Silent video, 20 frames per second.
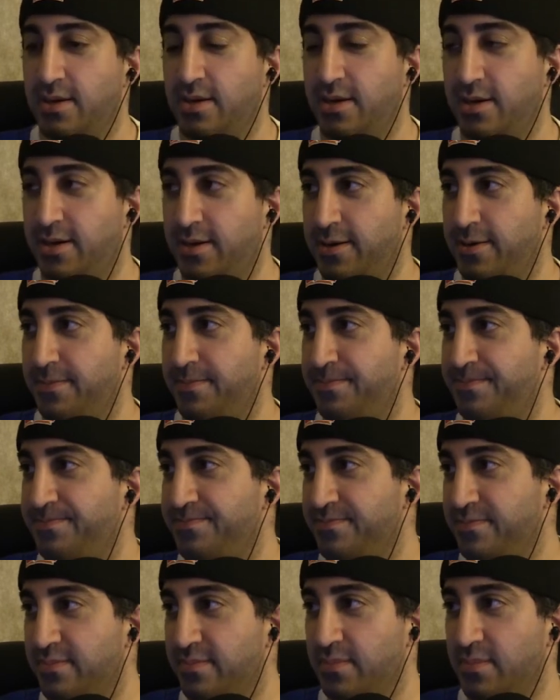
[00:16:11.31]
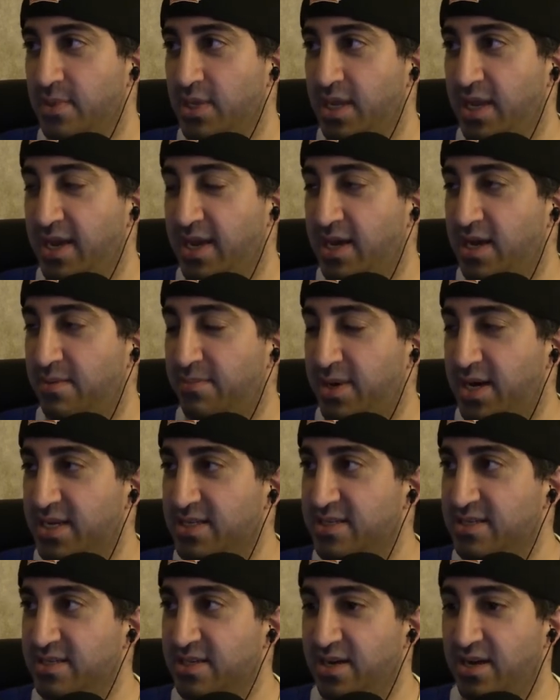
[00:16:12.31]
Um, yeah,
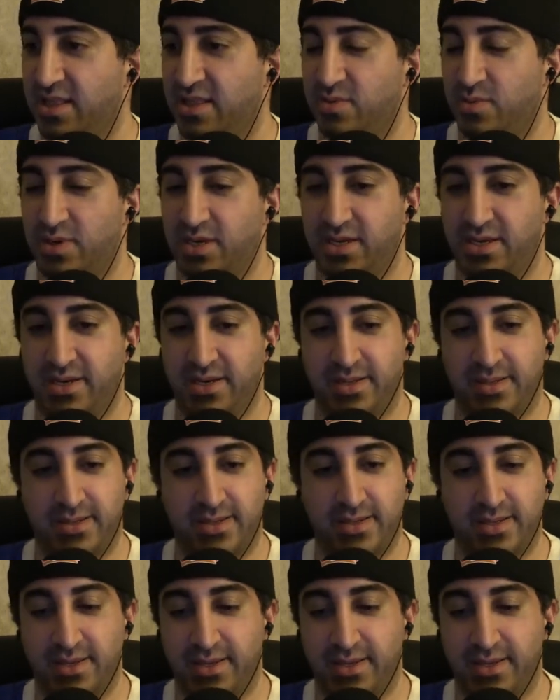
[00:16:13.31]
Hamas is another one.